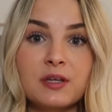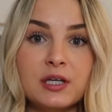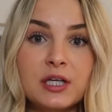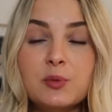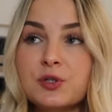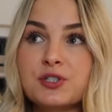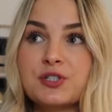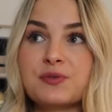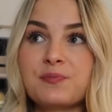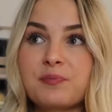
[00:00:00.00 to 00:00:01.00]

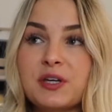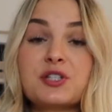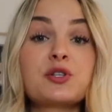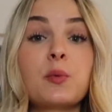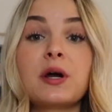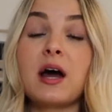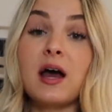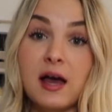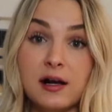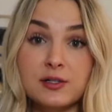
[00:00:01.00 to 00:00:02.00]
because no one
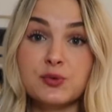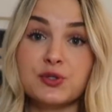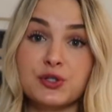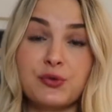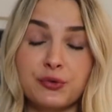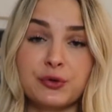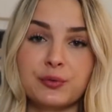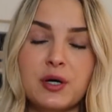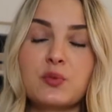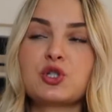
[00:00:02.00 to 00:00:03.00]
else was in the room.
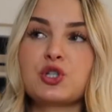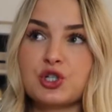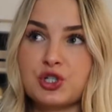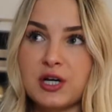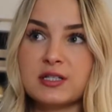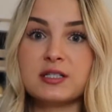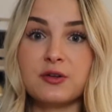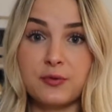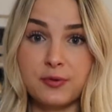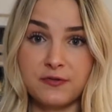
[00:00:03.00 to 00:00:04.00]
It was just
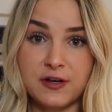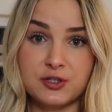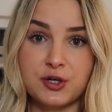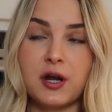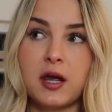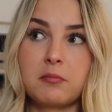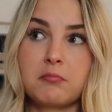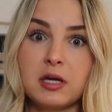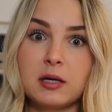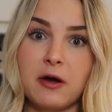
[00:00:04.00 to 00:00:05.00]
the professor and
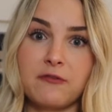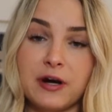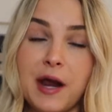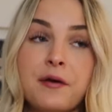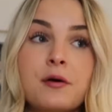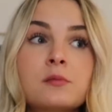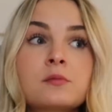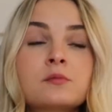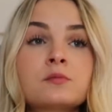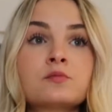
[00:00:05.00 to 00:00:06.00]
me and my friend.
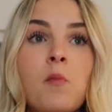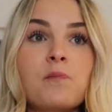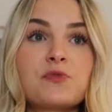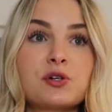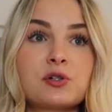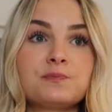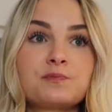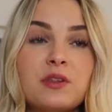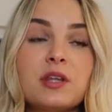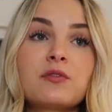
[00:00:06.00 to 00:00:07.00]
So
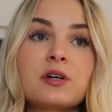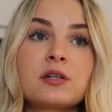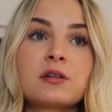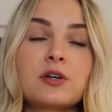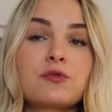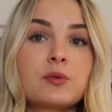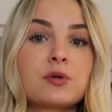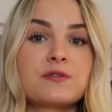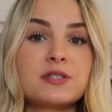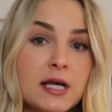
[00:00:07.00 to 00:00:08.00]
even if we would
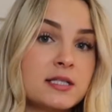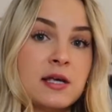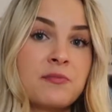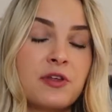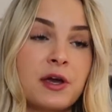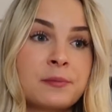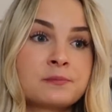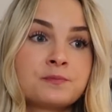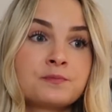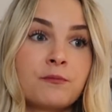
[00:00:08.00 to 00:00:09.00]
have said
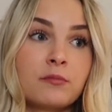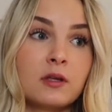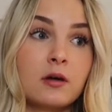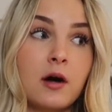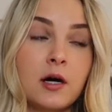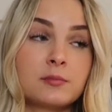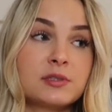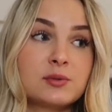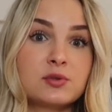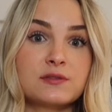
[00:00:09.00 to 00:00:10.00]
something,
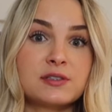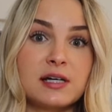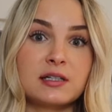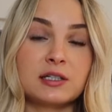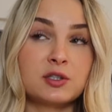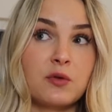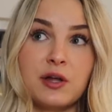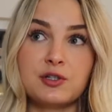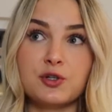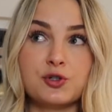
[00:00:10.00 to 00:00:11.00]
he would have said like, no,
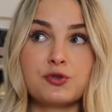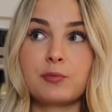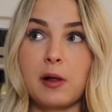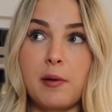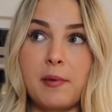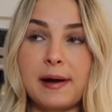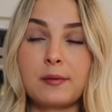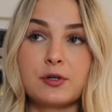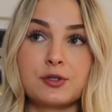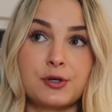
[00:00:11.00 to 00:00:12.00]
that's not true, blah, blah, blah. I
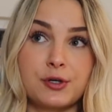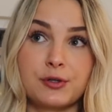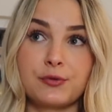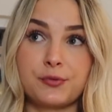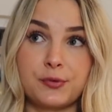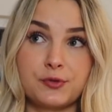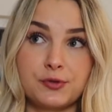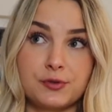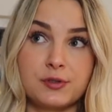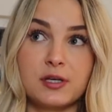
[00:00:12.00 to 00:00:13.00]
wanted her in the room to
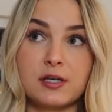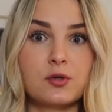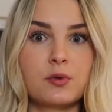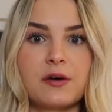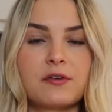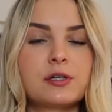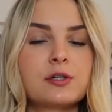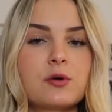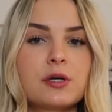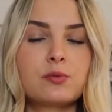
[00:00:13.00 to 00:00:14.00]
discuss or whatever. You
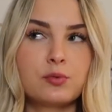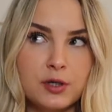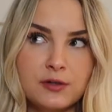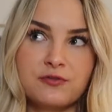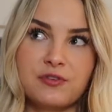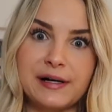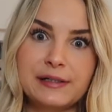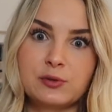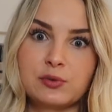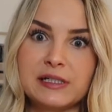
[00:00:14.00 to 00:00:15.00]
know, he would find
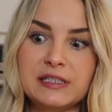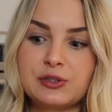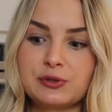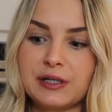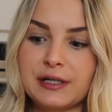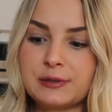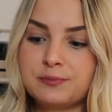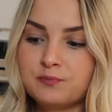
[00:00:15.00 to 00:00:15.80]
a way to like